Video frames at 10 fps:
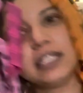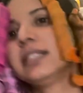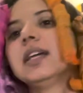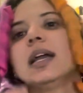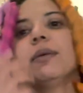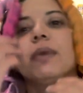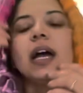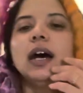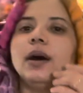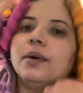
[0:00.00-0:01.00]
time.
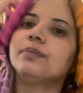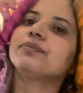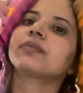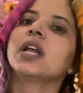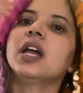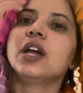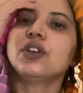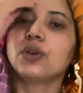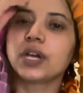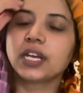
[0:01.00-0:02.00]

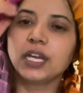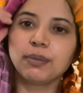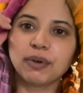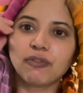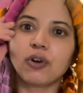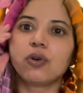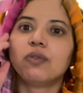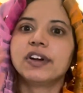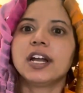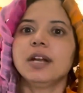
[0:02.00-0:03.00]
You can keep it for
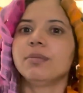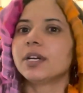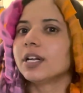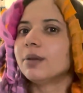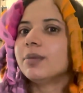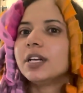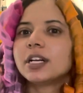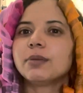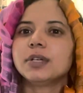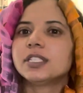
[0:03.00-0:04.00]
overnight, but it'll be a
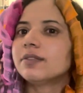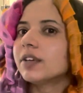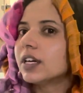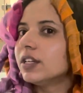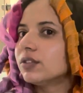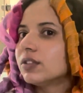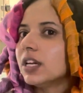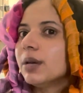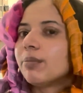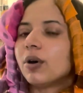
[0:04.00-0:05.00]
little bit difficult to
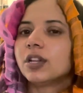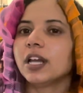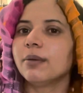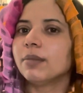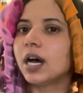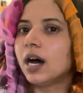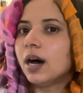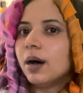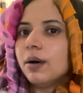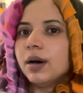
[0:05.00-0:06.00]
sleep on them,
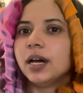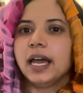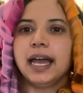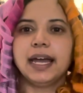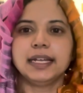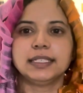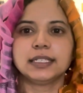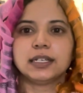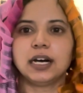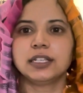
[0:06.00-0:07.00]
and
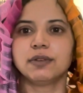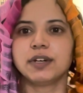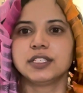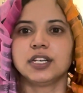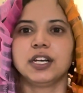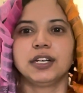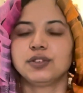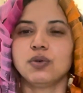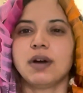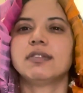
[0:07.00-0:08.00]
otherwise
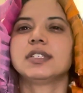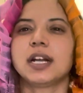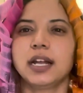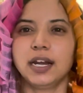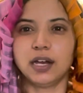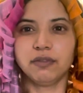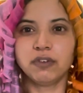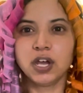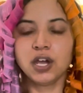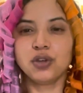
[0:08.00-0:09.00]
2 hours are enough.
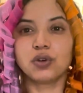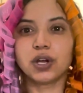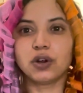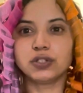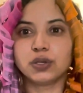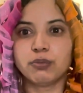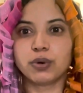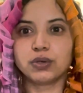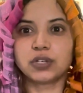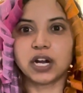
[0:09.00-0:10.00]
You can also
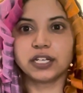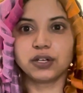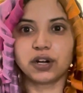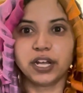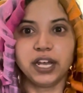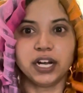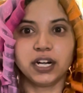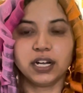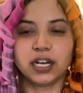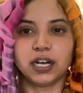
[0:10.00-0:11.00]
blow dry your
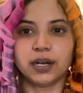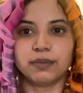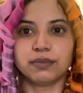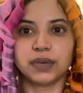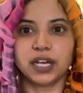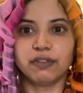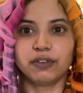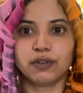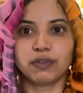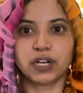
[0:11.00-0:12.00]
hair if
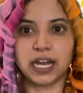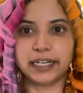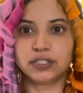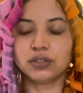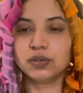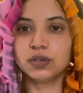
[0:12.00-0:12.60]
you would like to,